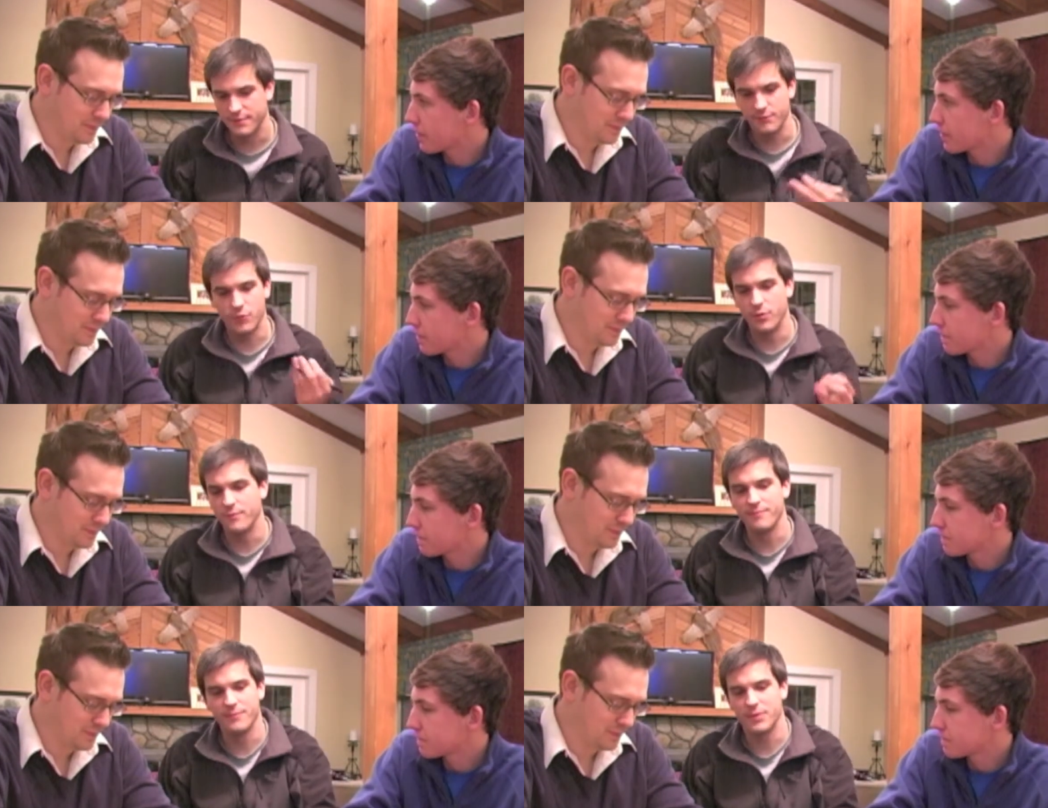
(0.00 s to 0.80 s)

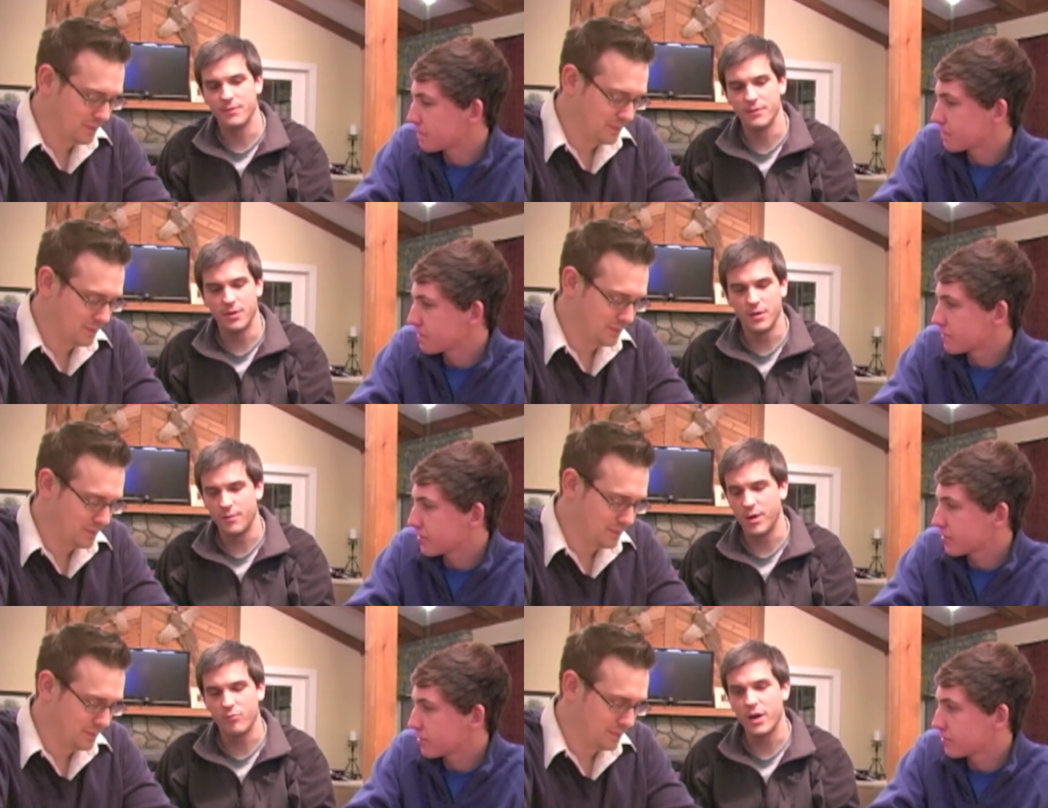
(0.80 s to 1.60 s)
Speaker 1: well,
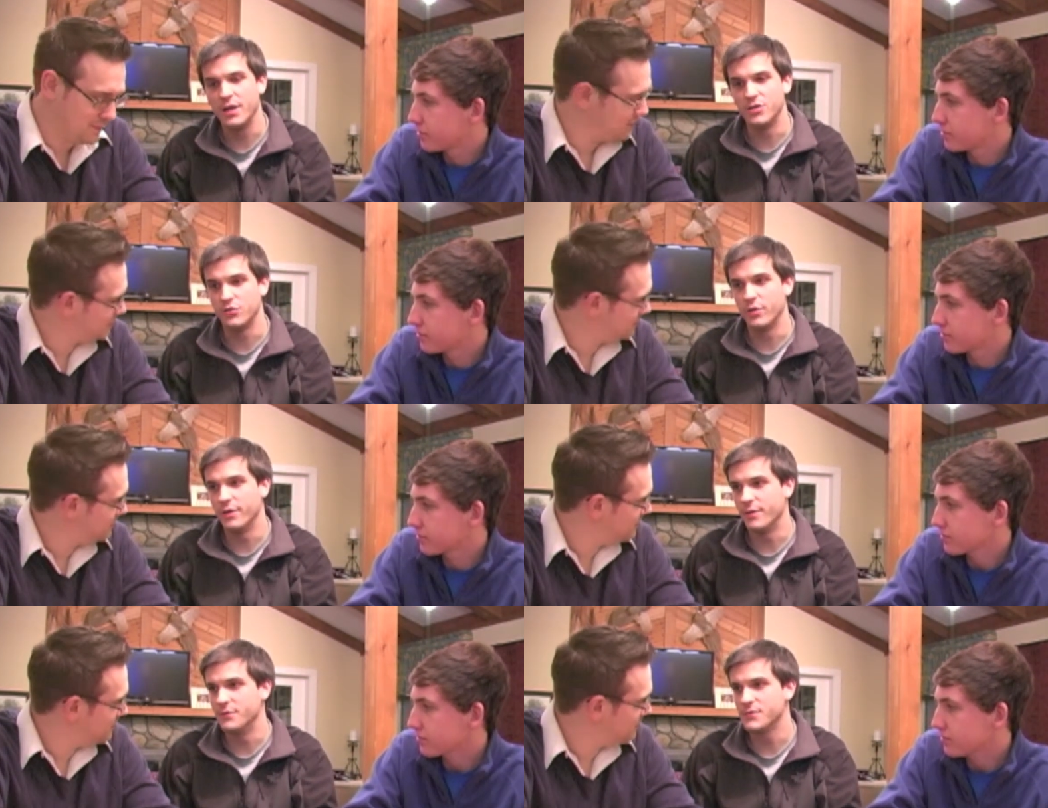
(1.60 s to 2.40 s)
my pride and joy
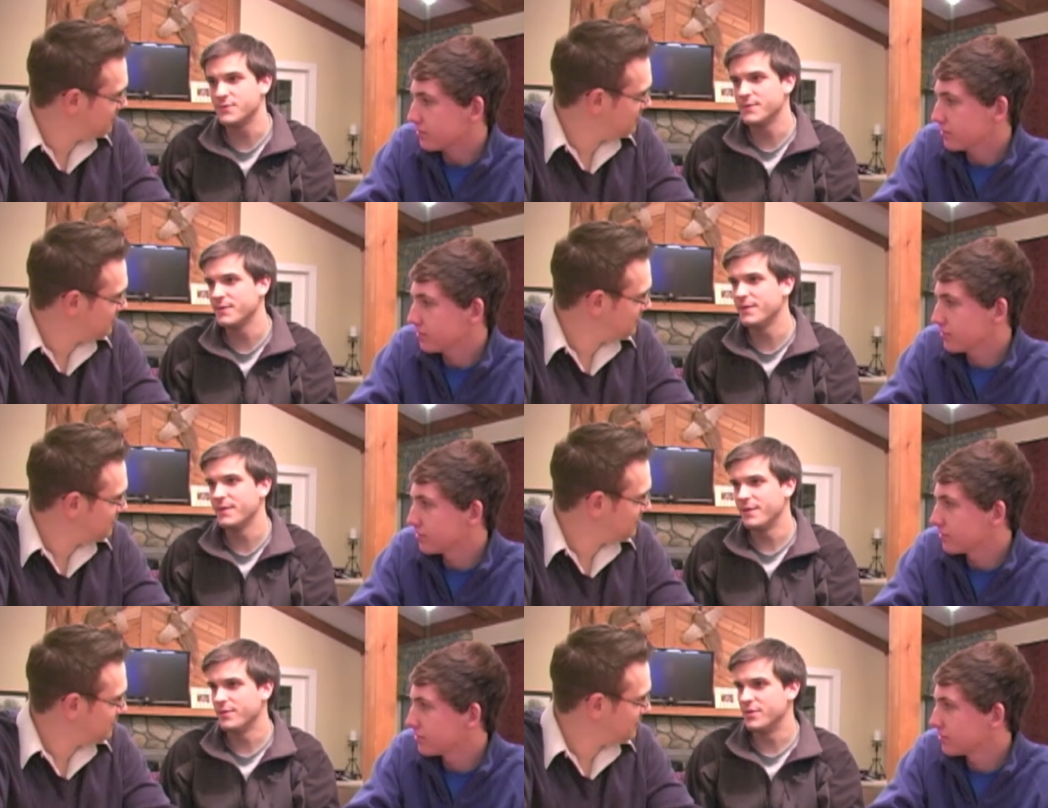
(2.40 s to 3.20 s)
those
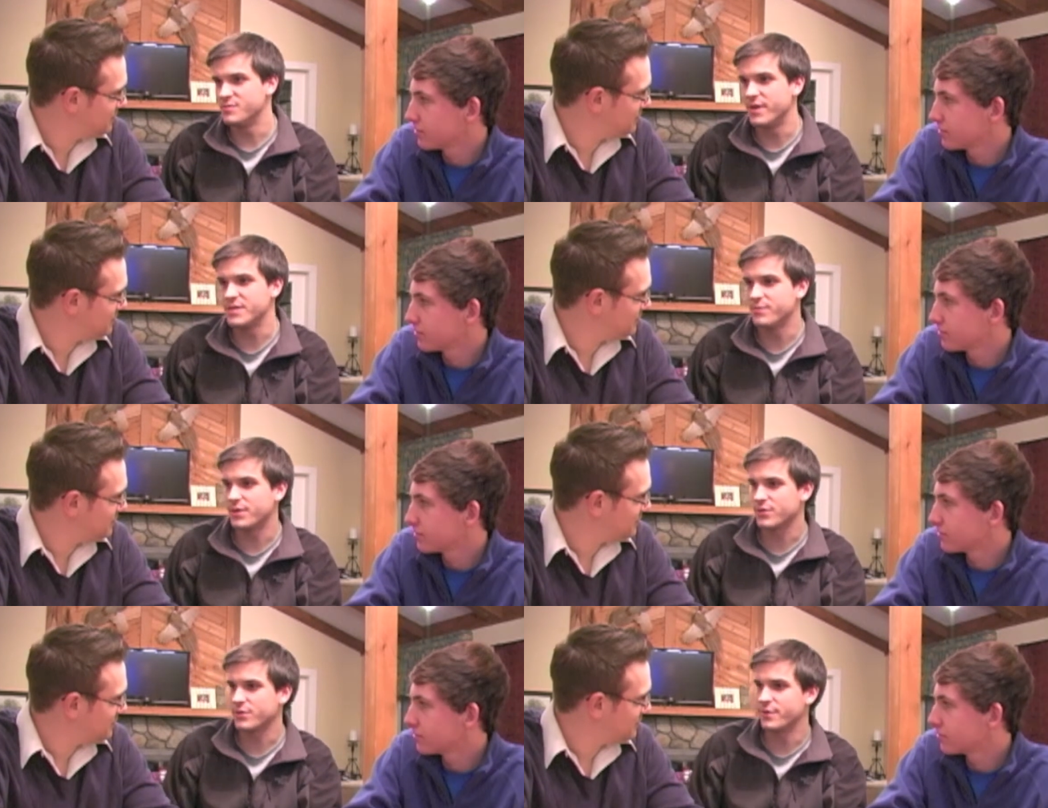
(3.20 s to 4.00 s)
those Best
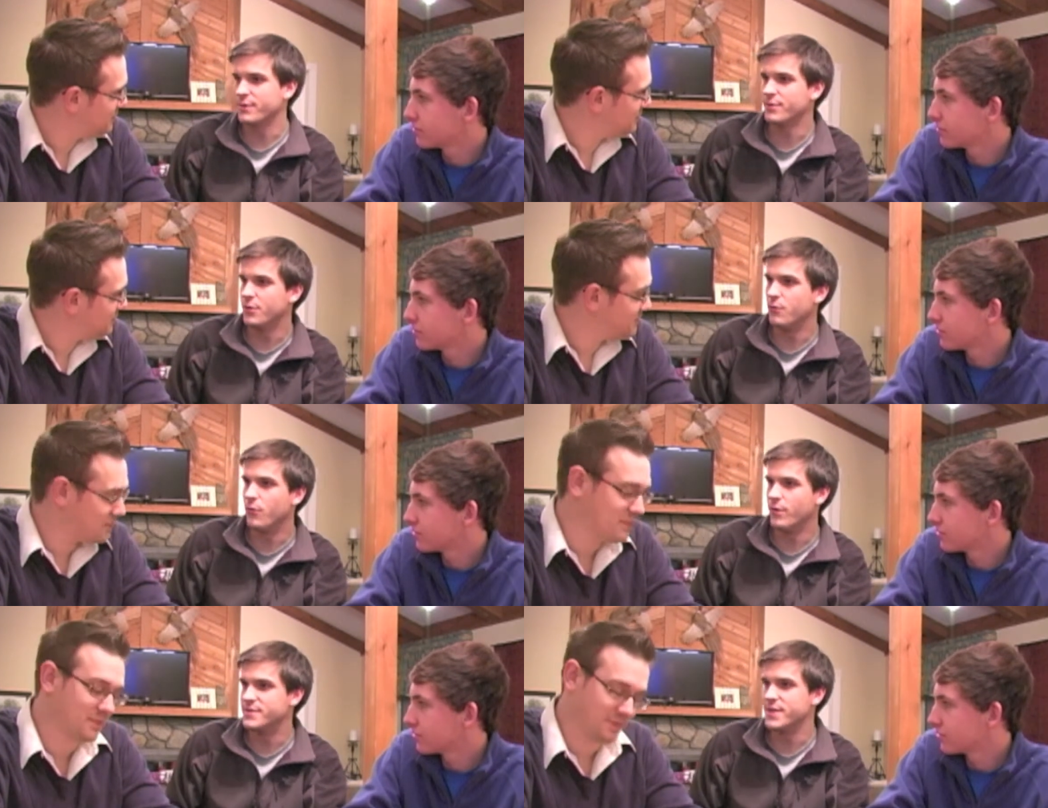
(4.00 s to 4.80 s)
Picture
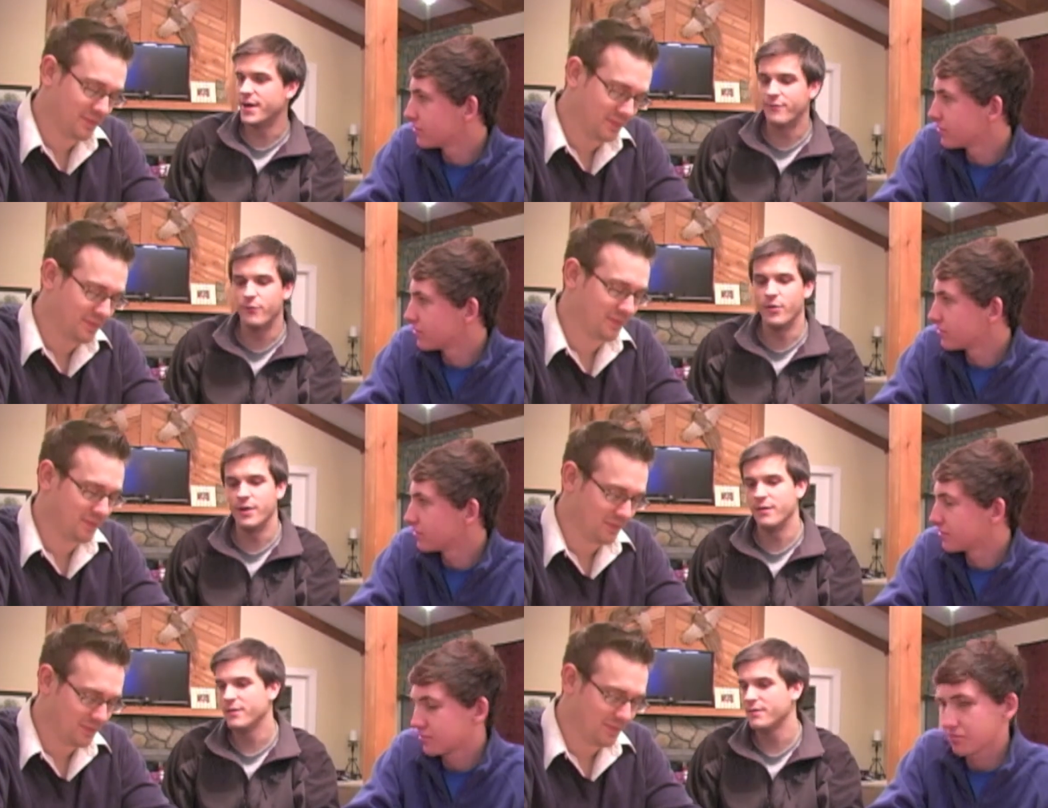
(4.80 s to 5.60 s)
awards that I've
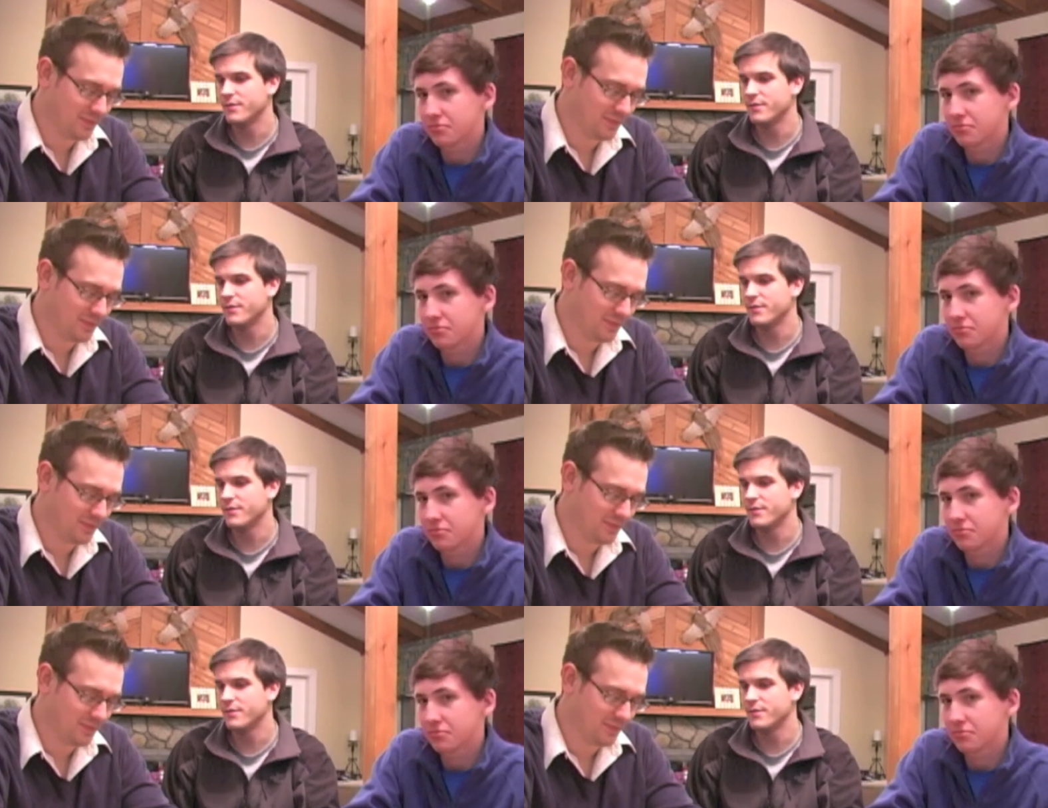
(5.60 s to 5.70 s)
won.